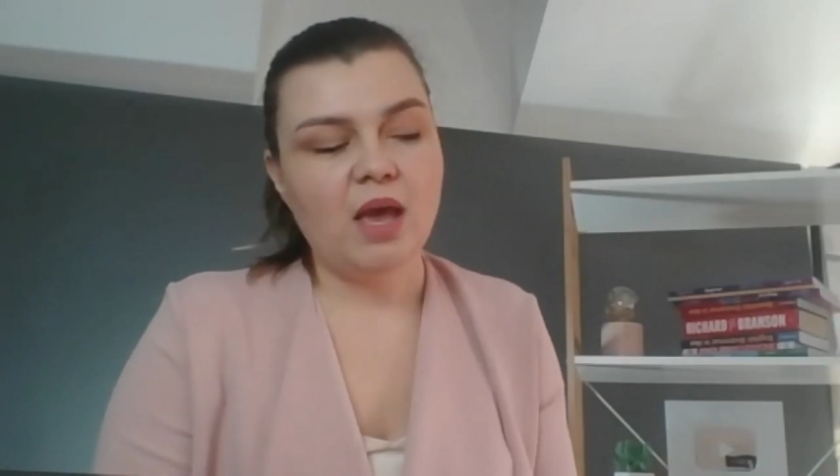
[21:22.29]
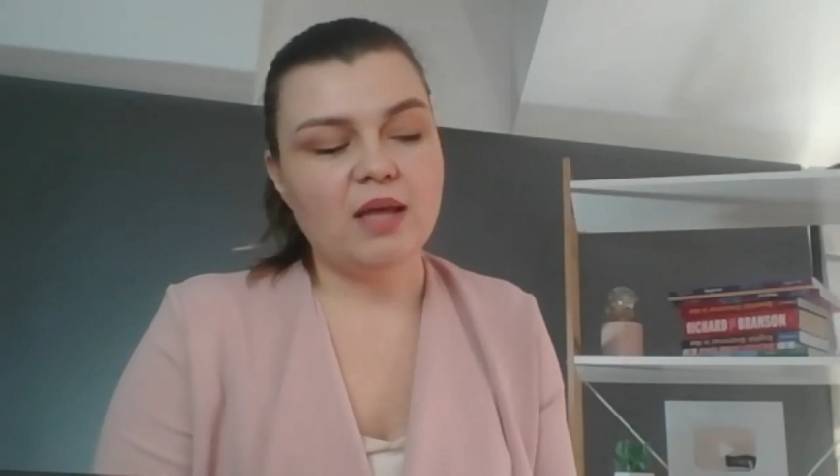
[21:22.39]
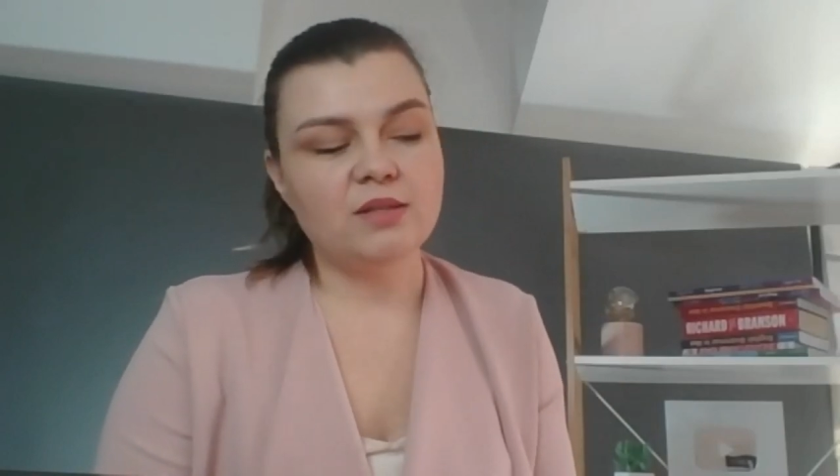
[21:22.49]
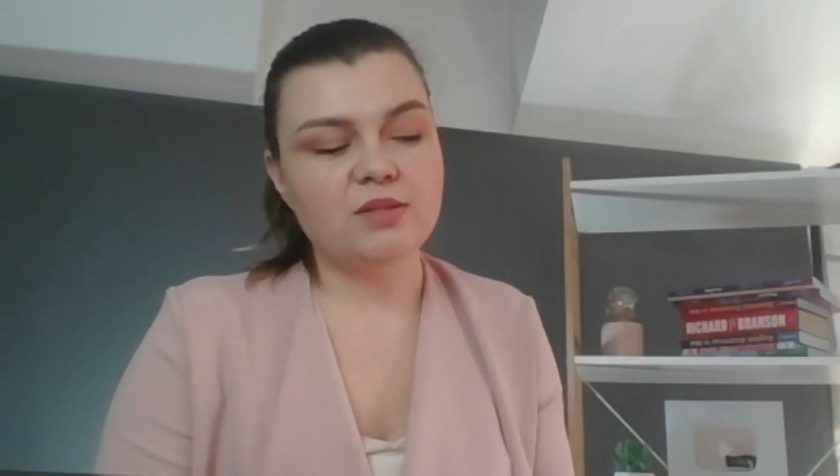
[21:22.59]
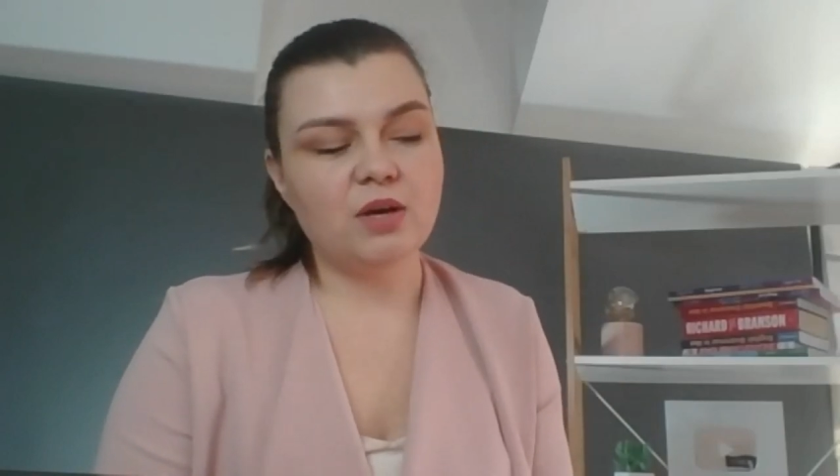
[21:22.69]

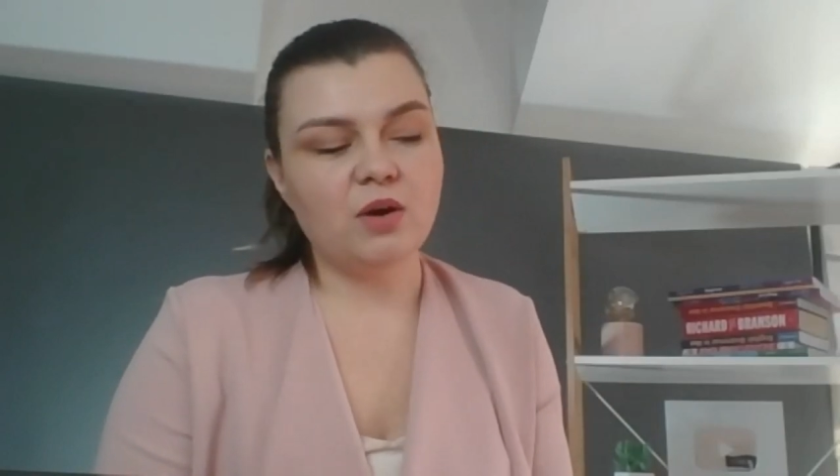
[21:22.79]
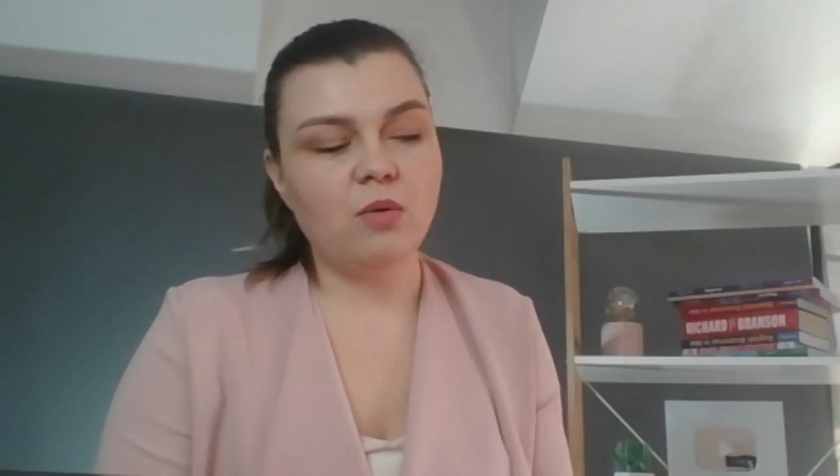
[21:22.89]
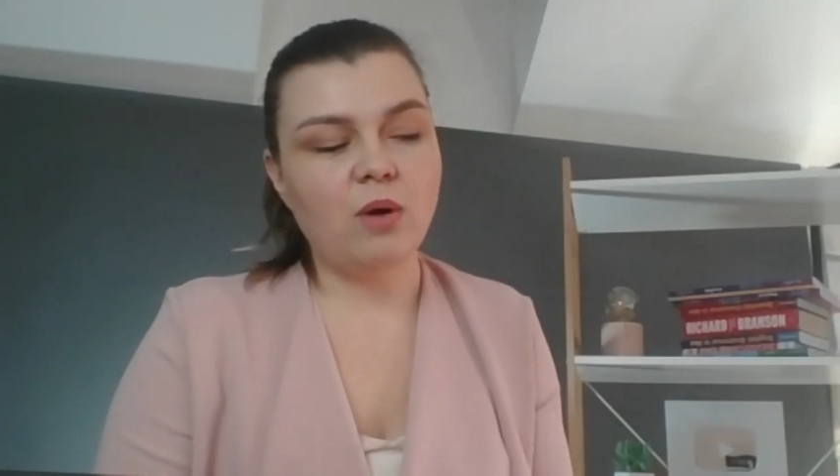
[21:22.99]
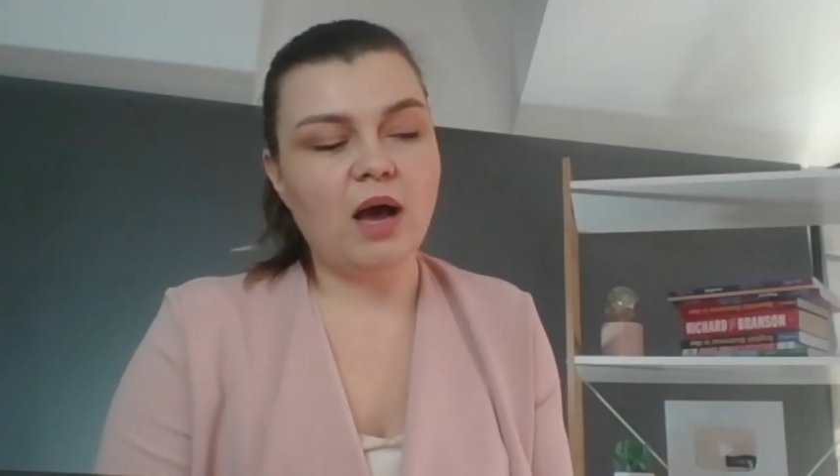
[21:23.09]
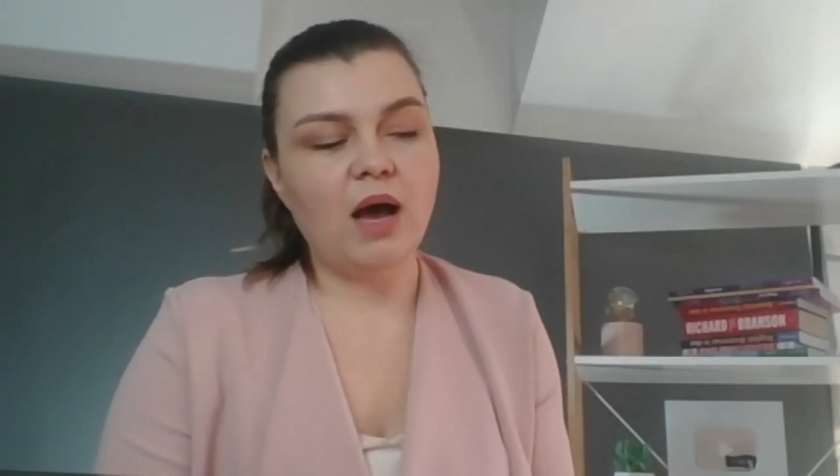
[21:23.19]
And
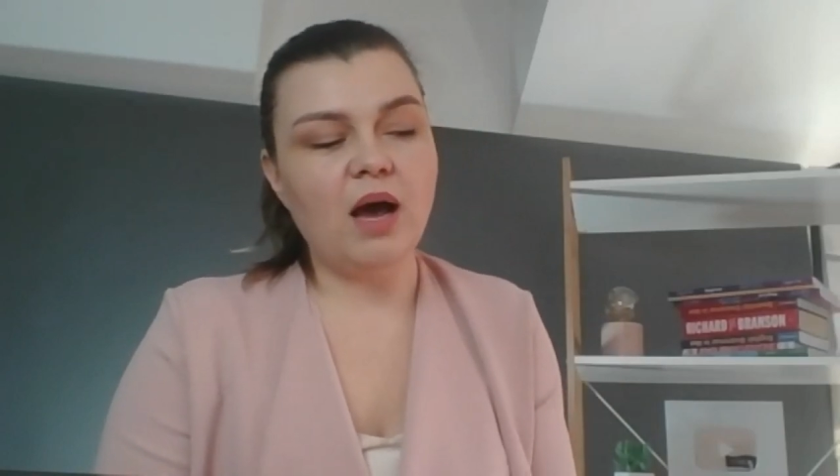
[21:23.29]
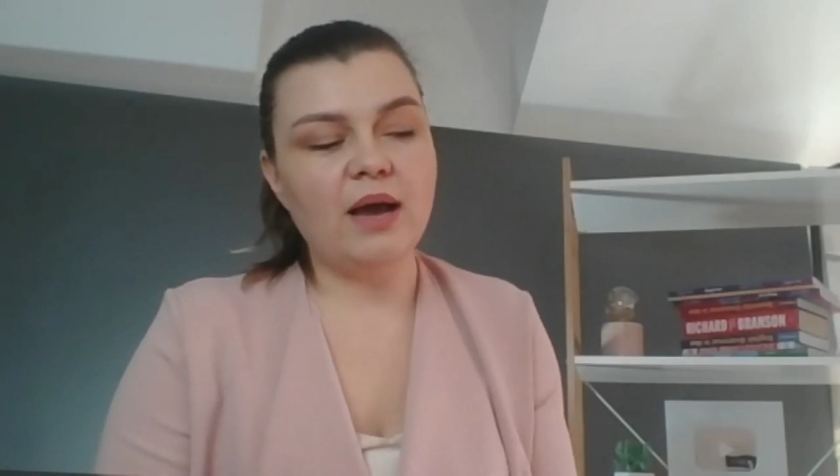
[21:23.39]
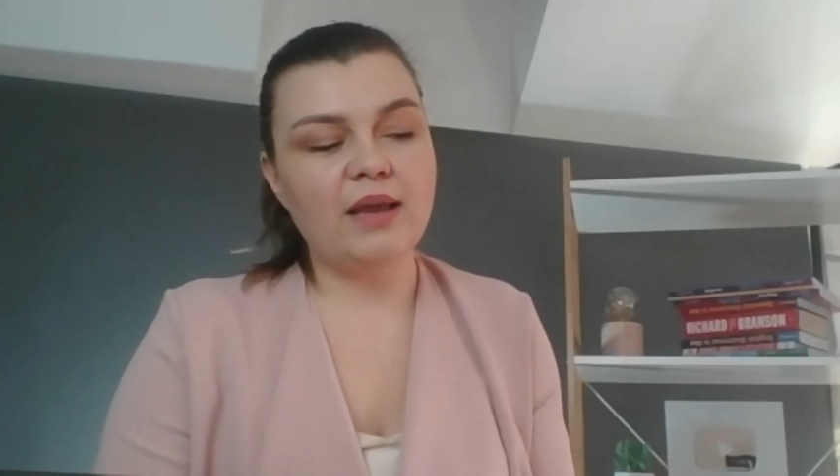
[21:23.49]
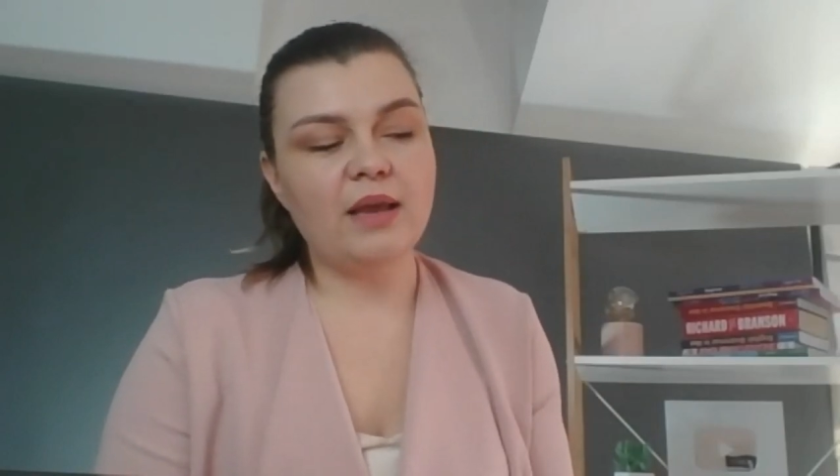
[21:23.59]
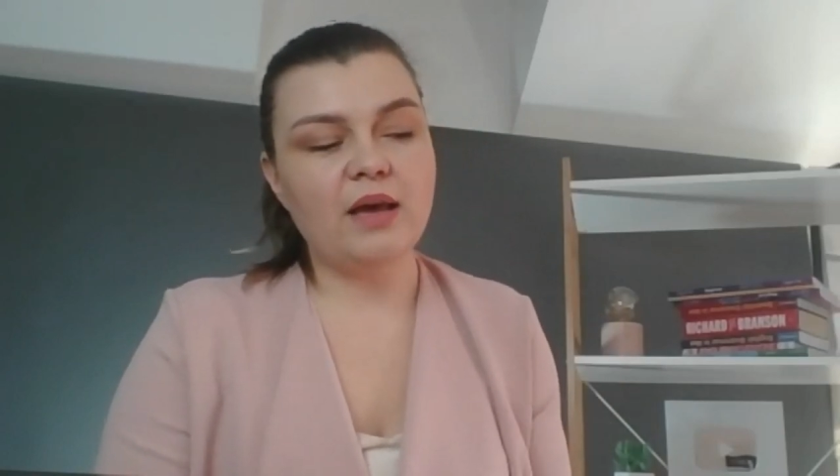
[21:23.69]
so I